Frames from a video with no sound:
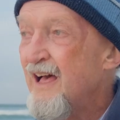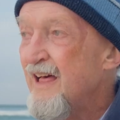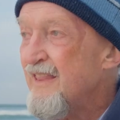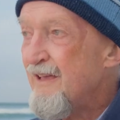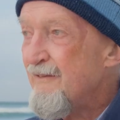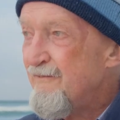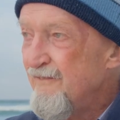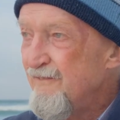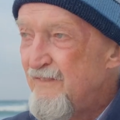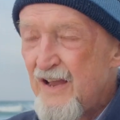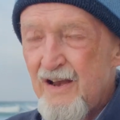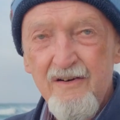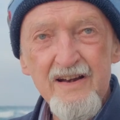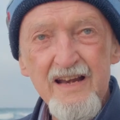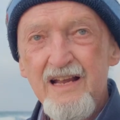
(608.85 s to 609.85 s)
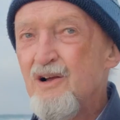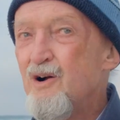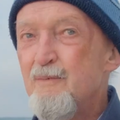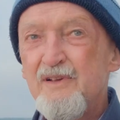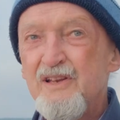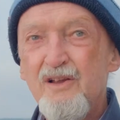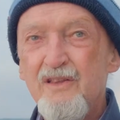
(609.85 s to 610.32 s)
And they're very
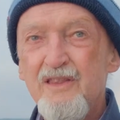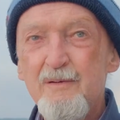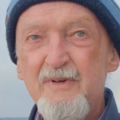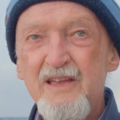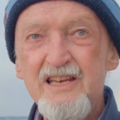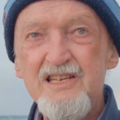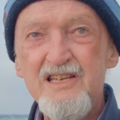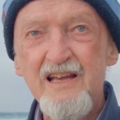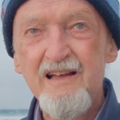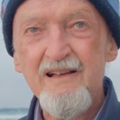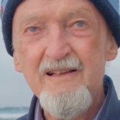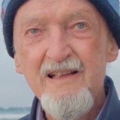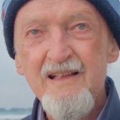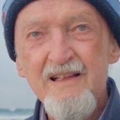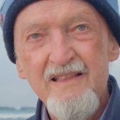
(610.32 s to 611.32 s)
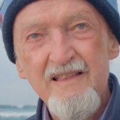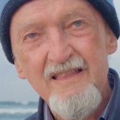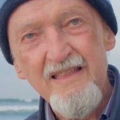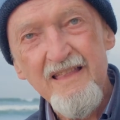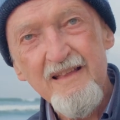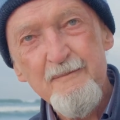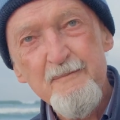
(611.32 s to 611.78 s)
common on the beach here.
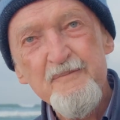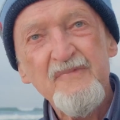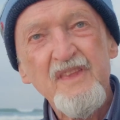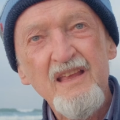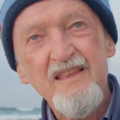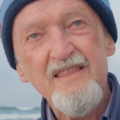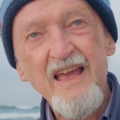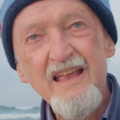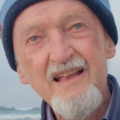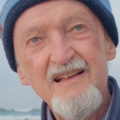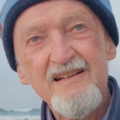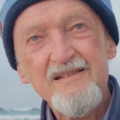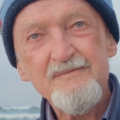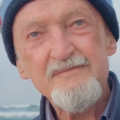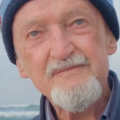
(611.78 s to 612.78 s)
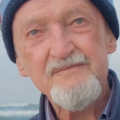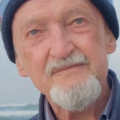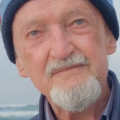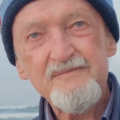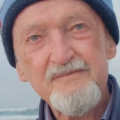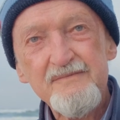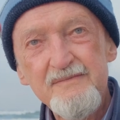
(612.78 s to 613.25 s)
If they, you can dig into
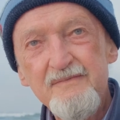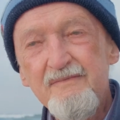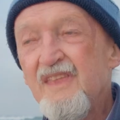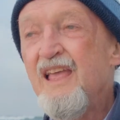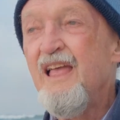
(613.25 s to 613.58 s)
the sand.